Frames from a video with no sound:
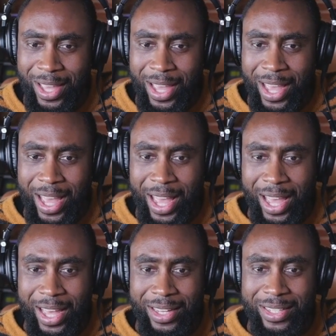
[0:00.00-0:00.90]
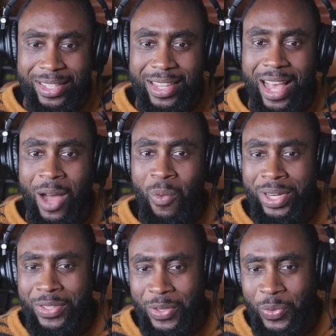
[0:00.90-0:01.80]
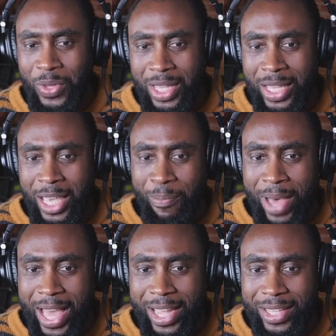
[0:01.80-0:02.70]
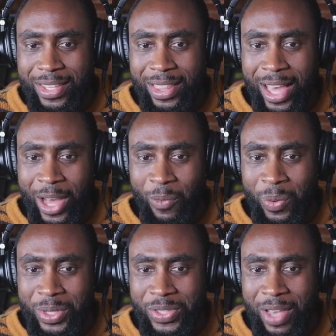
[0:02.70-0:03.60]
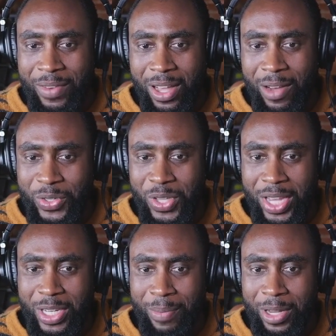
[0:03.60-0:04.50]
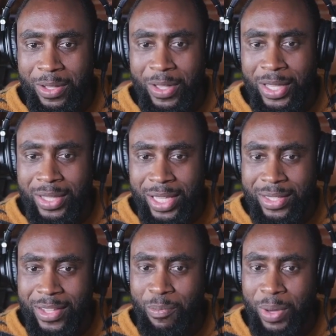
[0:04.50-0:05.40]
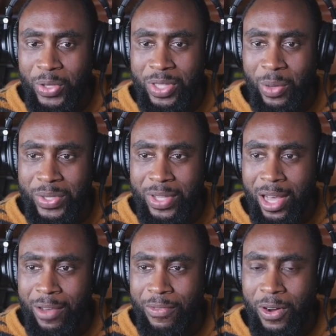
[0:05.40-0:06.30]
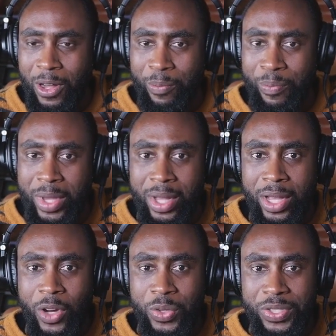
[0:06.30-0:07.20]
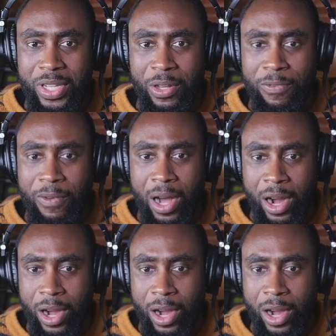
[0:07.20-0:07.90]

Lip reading: And I wanted to get back into that. We were just having a conversation about a LinkedIn post that we saw from Christina Farr,